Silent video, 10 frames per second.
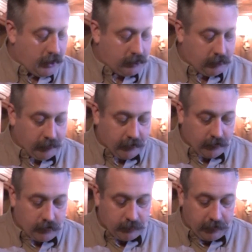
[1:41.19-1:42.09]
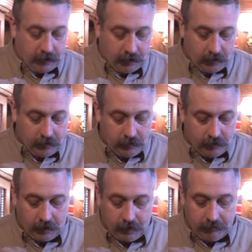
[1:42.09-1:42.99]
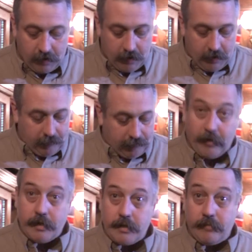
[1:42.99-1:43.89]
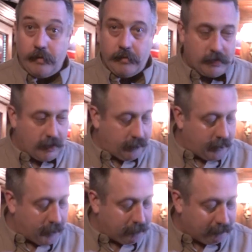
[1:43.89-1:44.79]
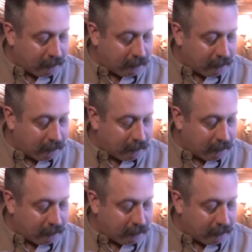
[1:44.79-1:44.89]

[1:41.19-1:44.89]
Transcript: Germanic speaking friends and viewers out there.